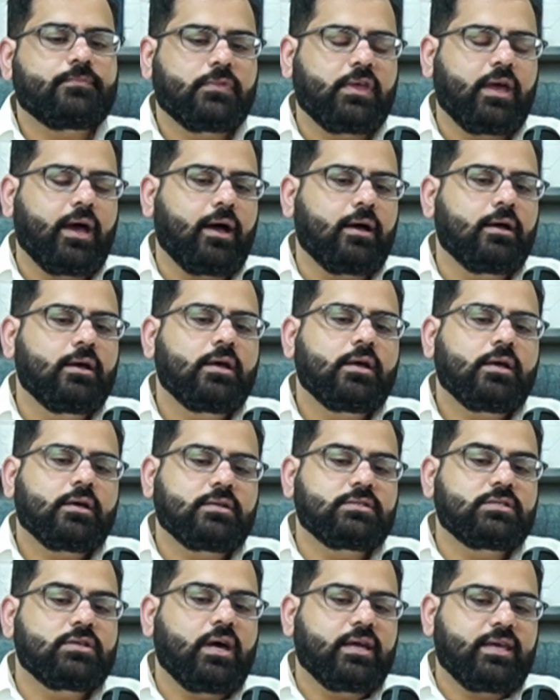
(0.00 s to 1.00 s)
Yeah,
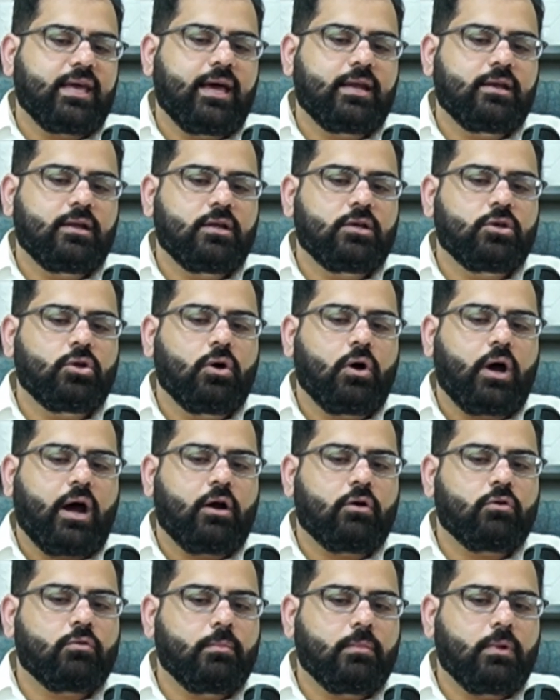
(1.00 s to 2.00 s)
because again,
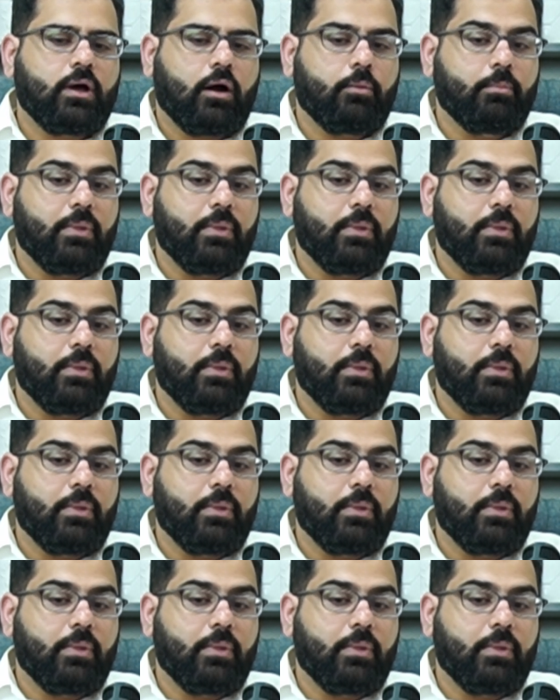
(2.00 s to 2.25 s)
our